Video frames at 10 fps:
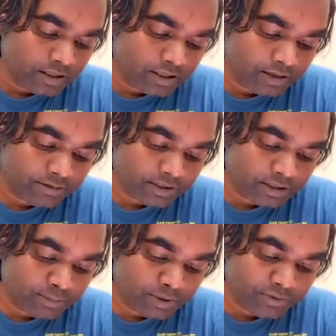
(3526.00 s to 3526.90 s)
after
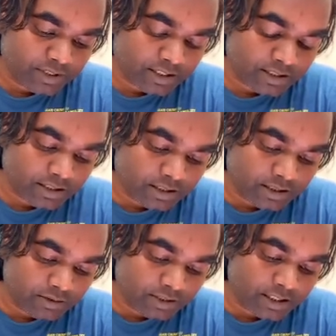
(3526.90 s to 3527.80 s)
simplification
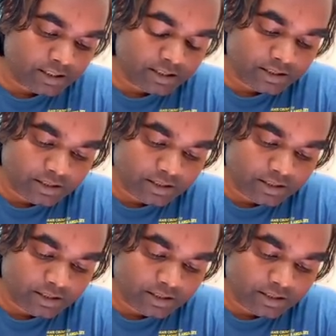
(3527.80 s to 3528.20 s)
you will get